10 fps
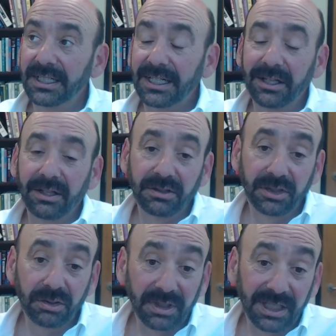And they're
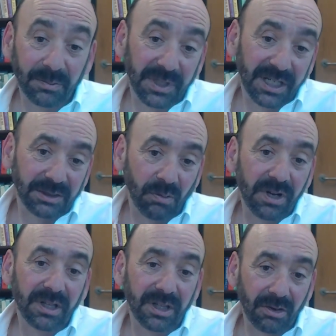doing it because
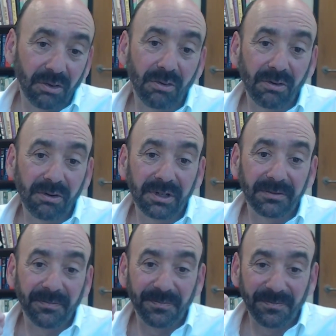one of the
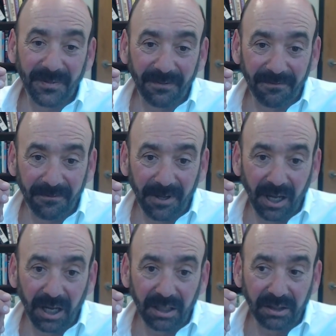core
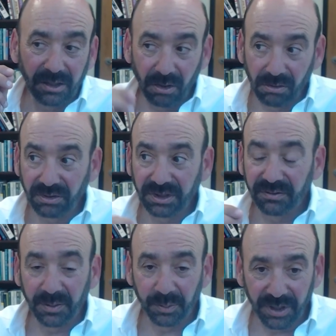uh, goals
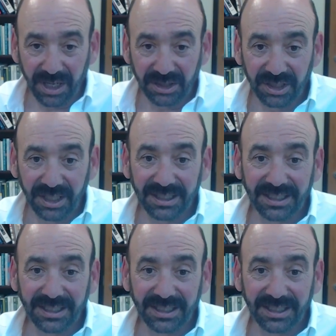of the project